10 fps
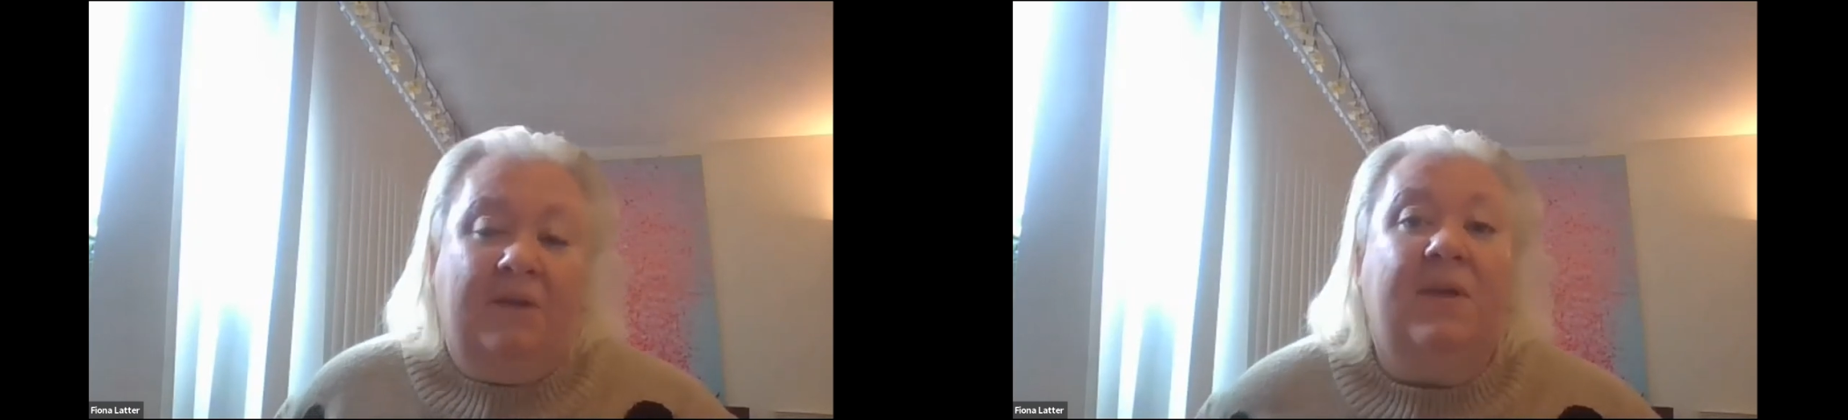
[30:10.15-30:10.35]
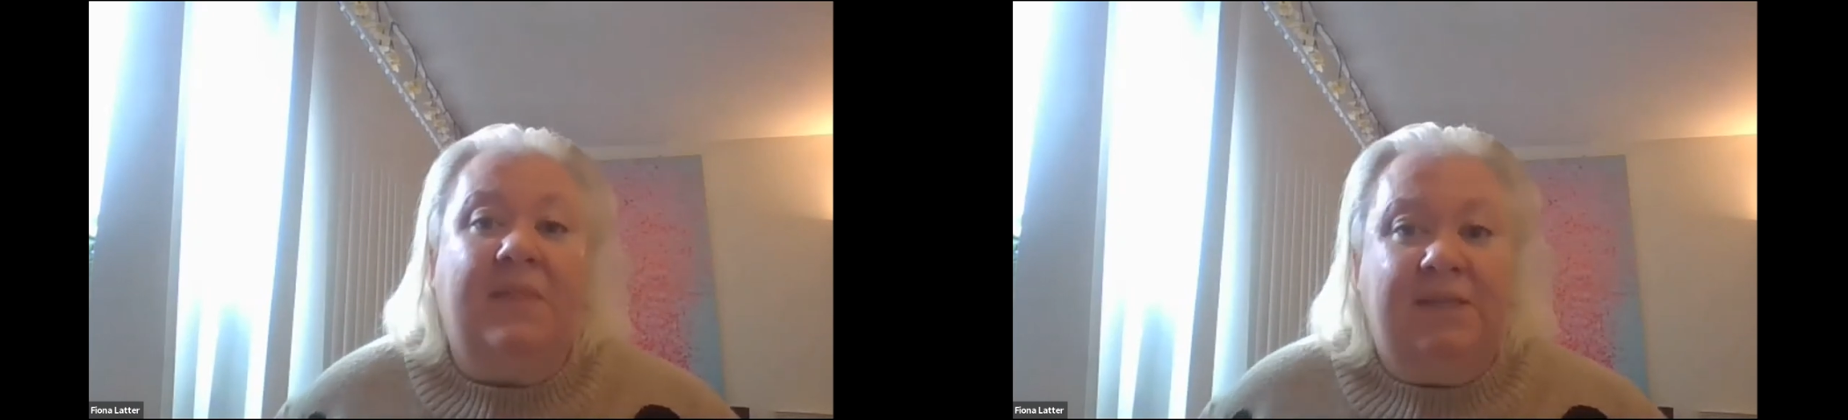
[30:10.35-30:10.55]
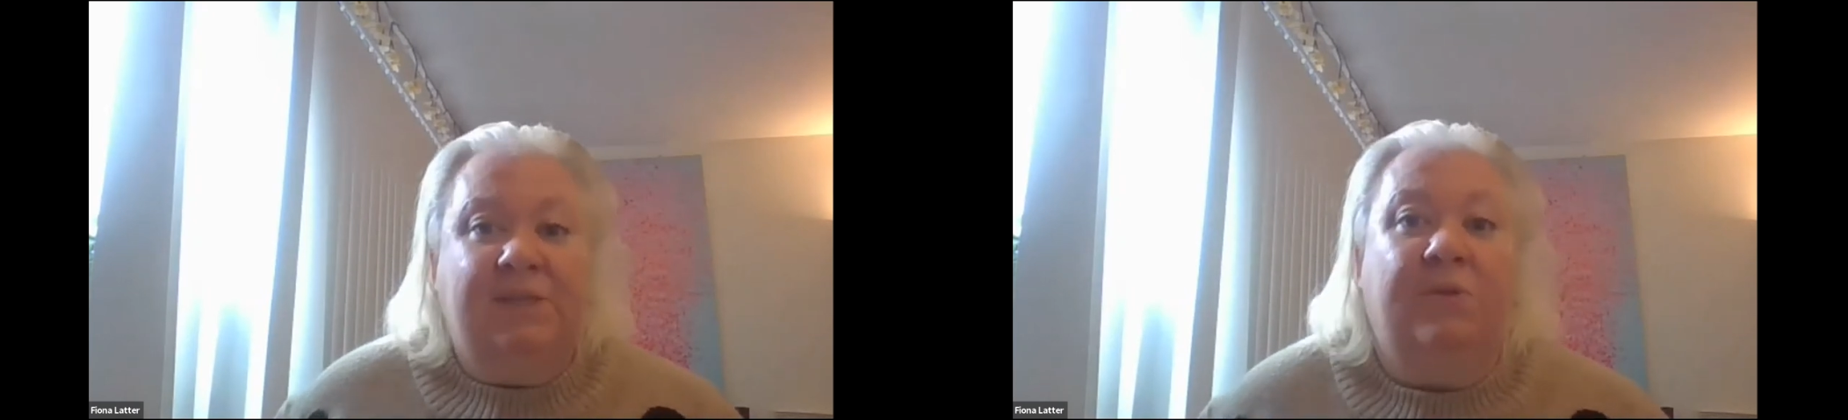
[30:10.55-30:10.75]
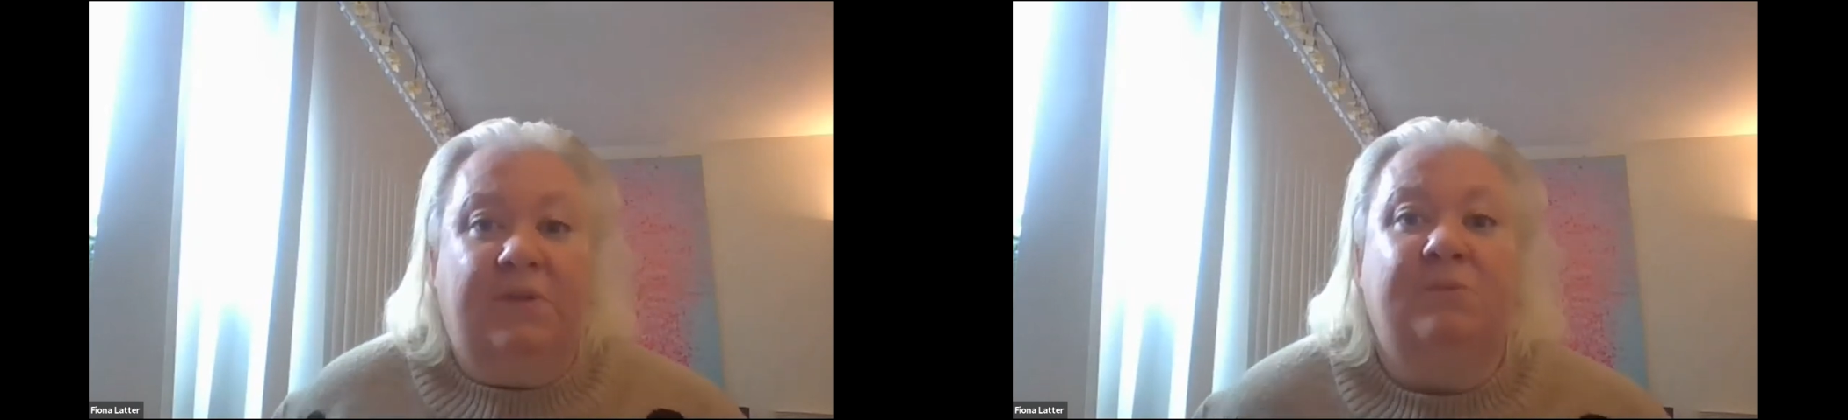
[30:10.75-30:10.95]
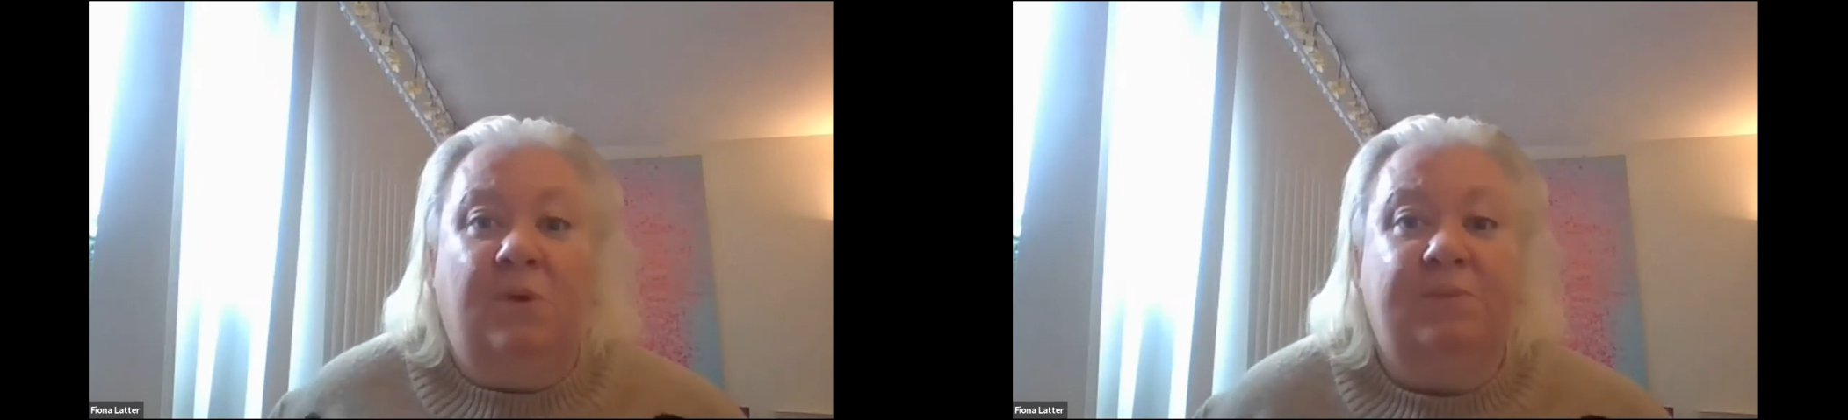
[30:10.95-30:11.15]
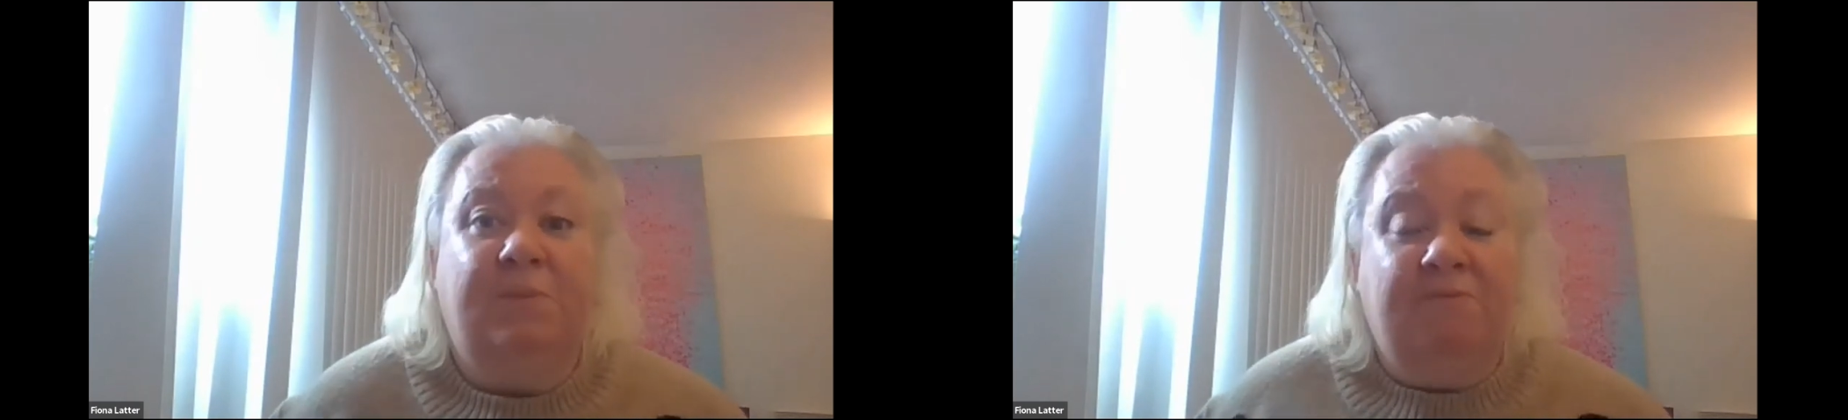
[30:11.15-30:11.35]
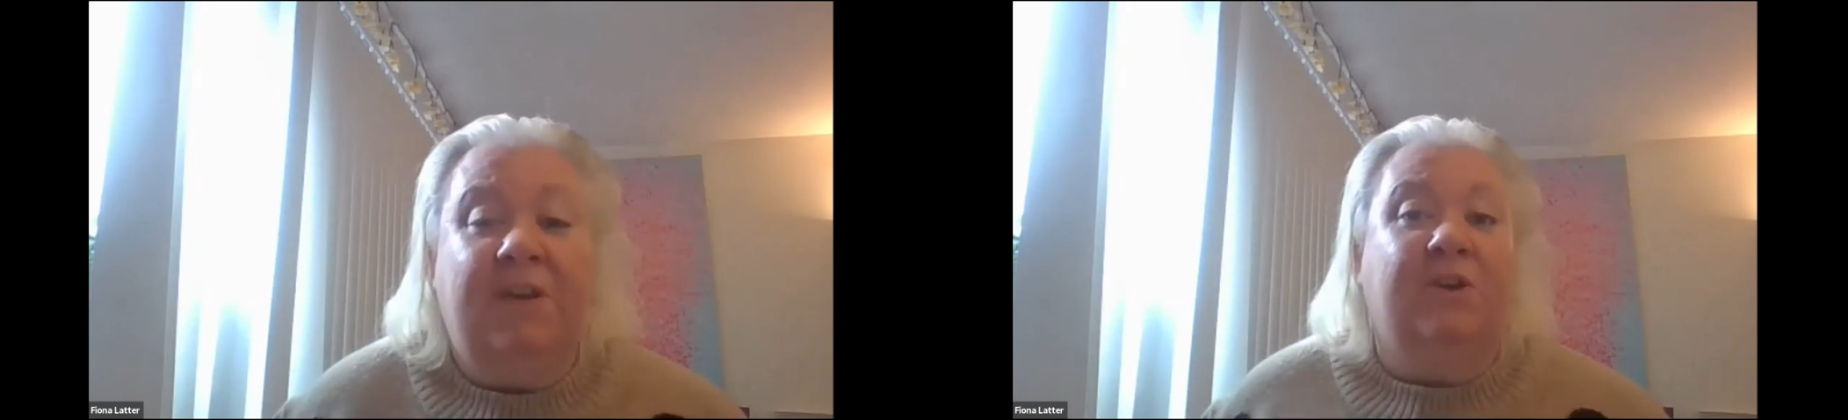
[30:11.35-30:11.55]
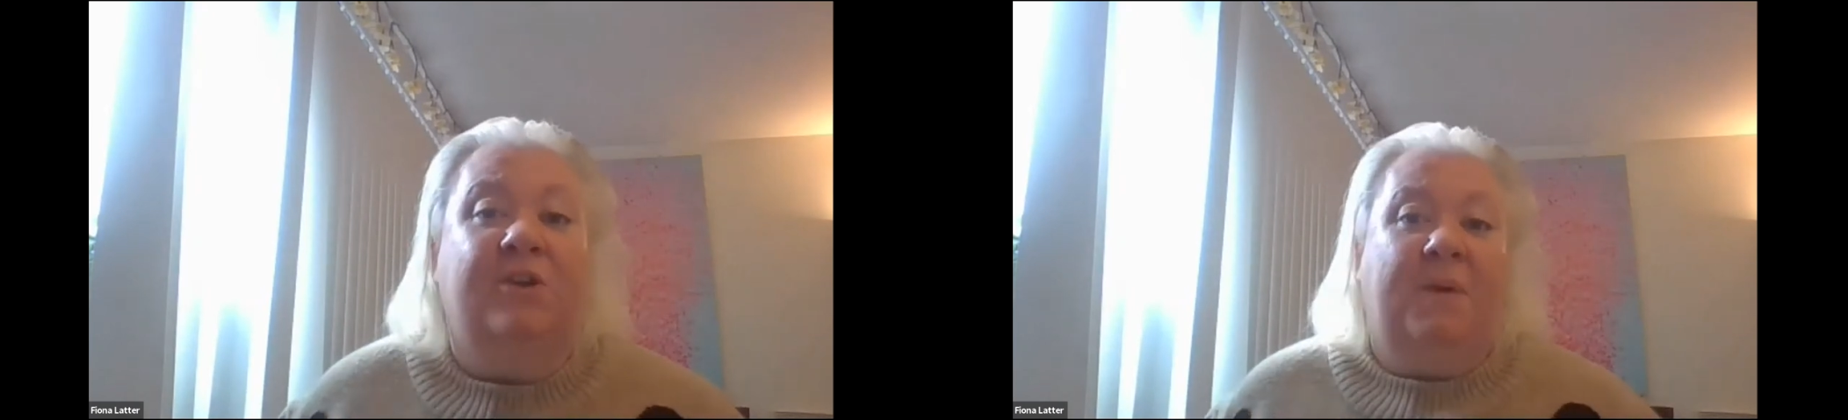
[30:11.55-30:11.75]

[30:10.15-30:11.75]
and I think that's what's been really